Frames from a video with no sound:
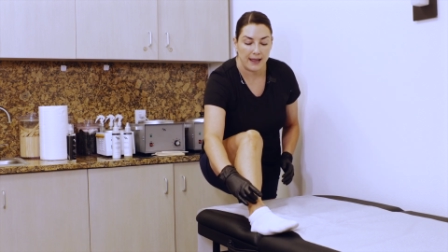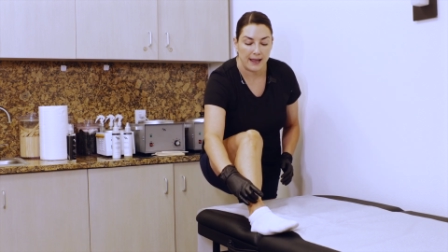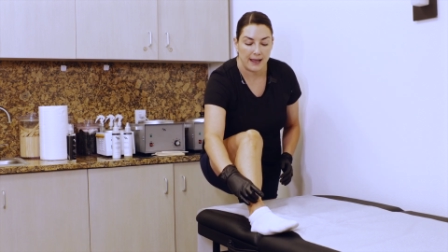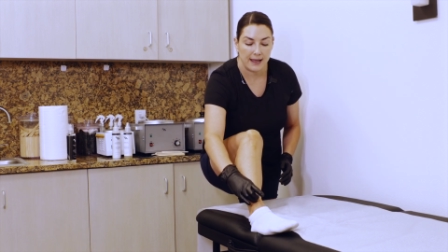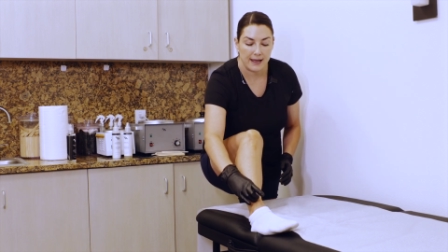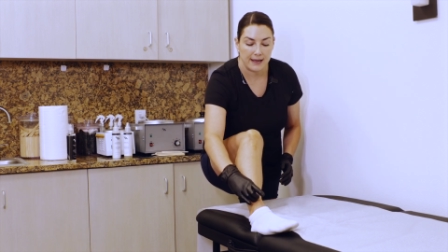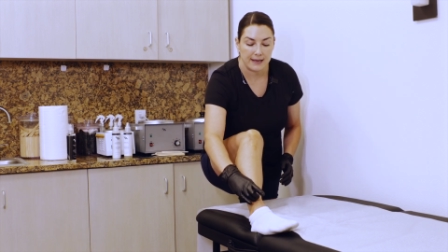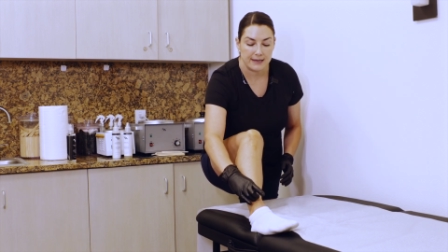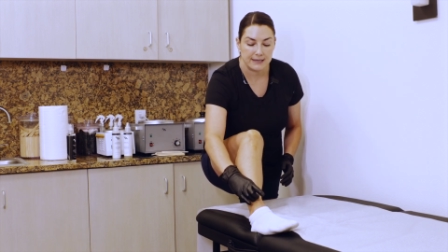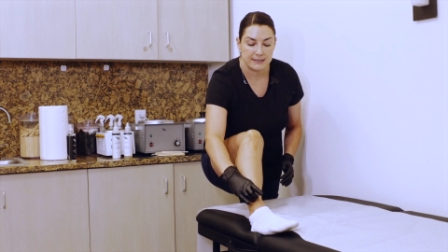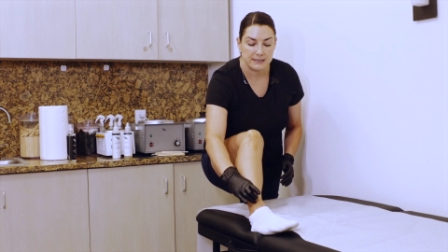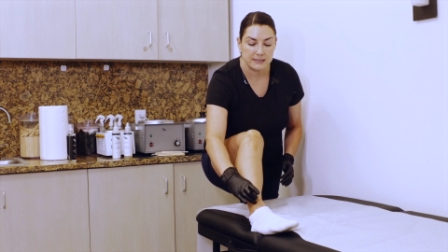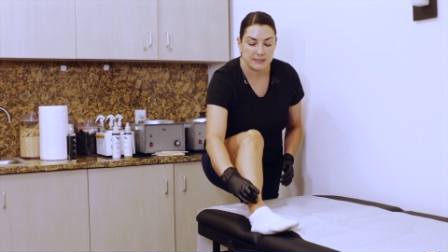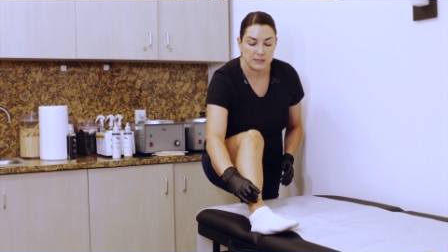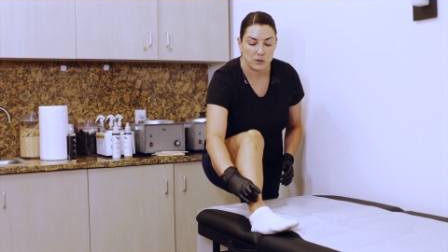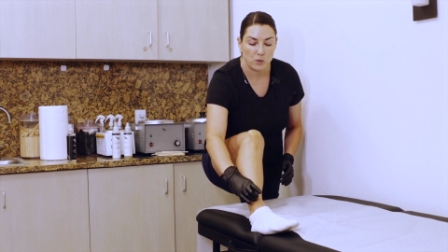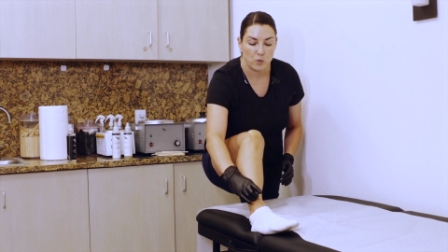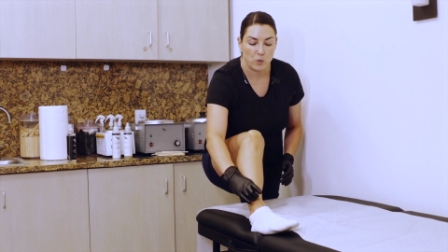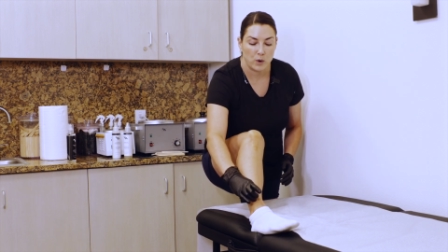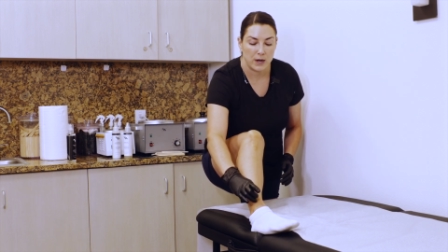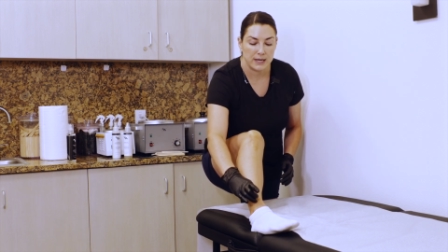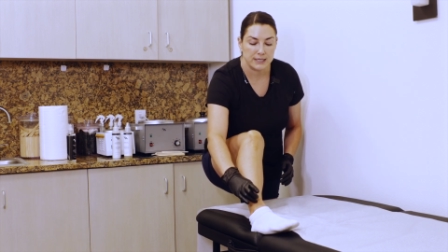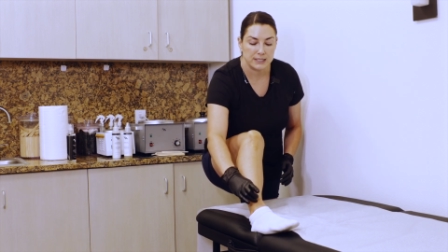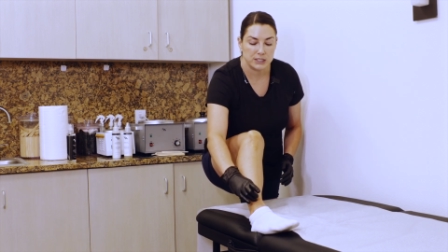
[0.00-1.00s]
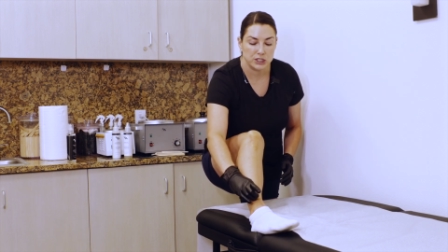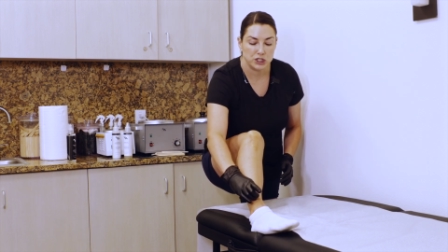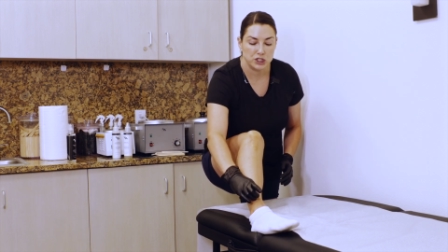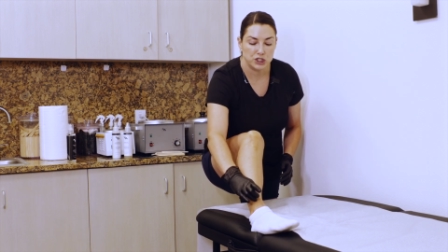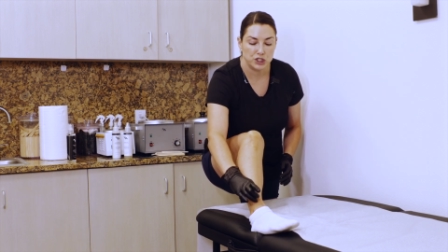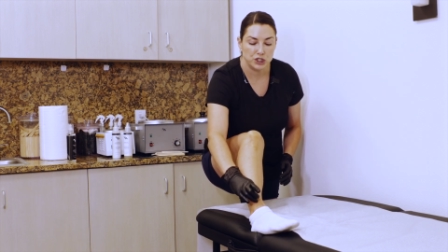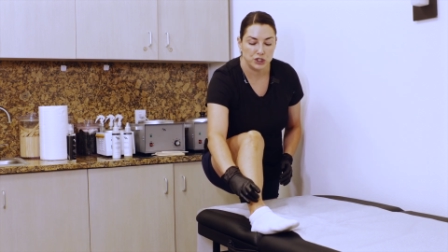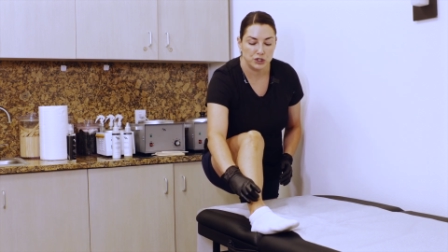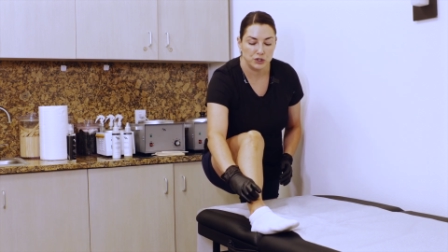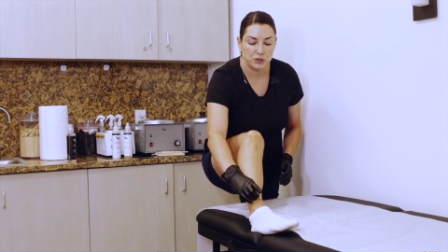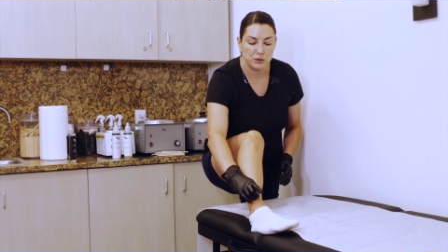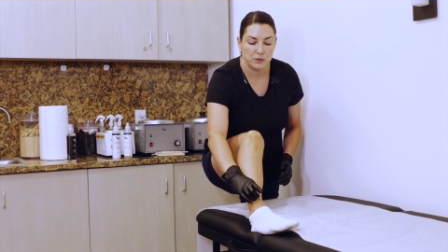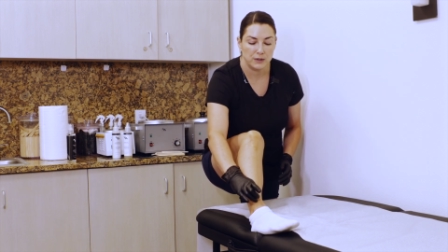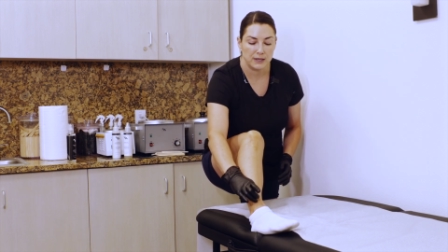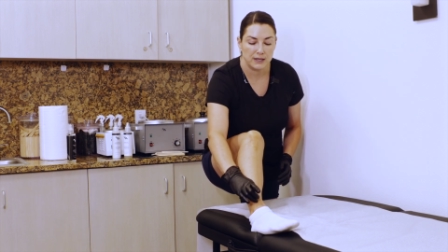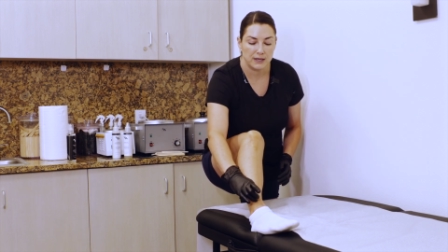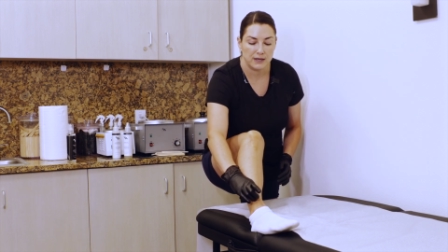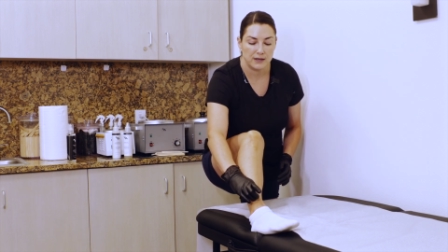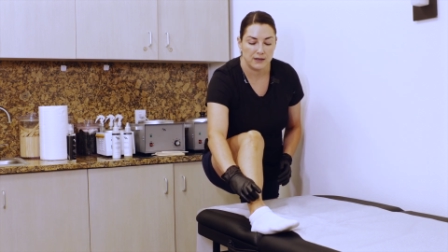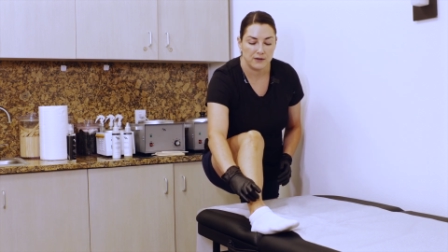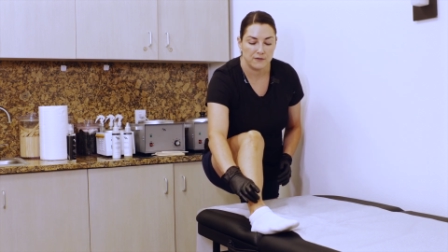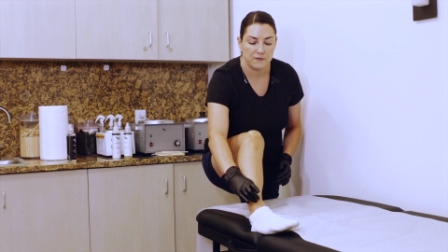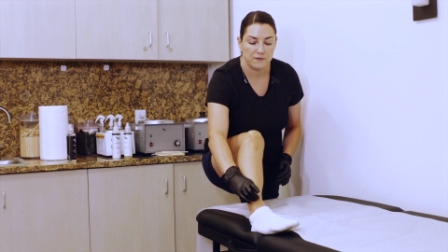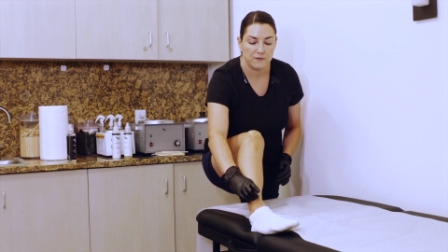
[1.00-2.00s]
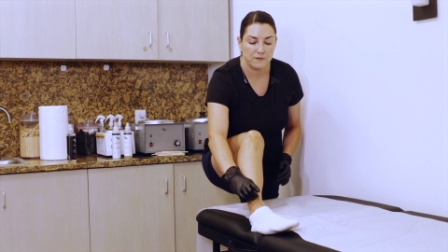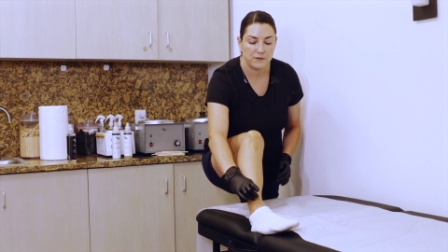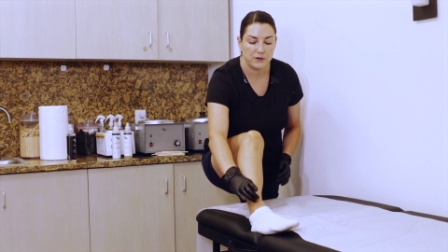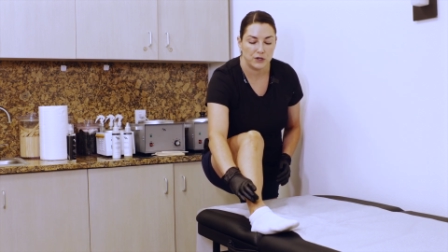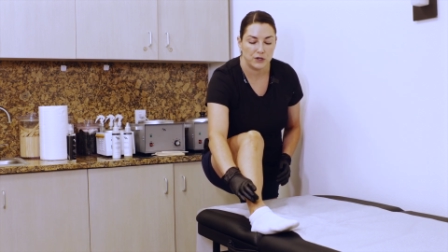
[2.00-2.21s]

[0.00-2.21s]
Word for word: and what to do if